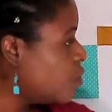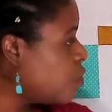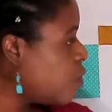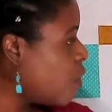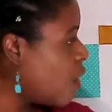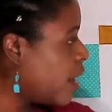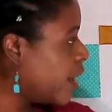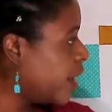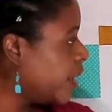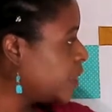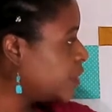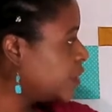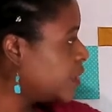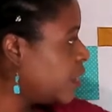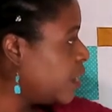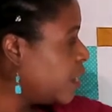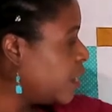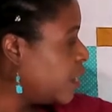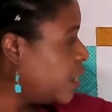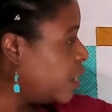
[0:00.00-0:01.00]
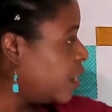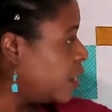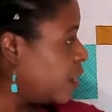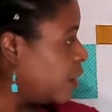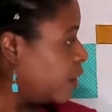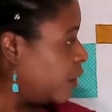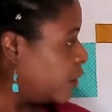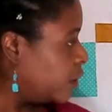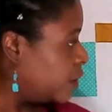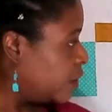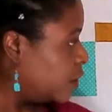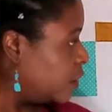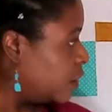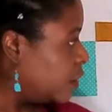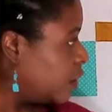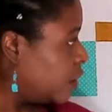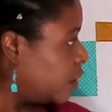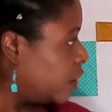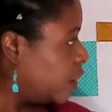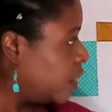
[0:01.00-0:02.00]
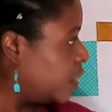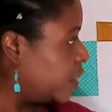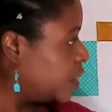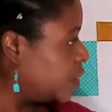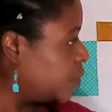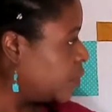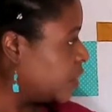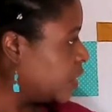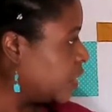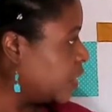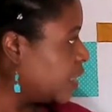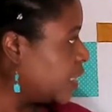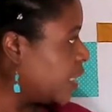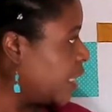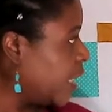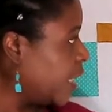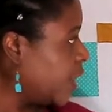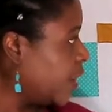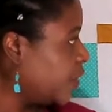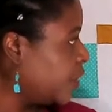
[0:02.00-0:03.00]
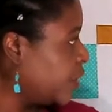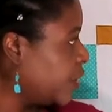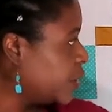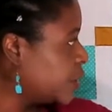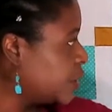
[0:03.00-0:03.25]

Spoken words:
white in this particular area.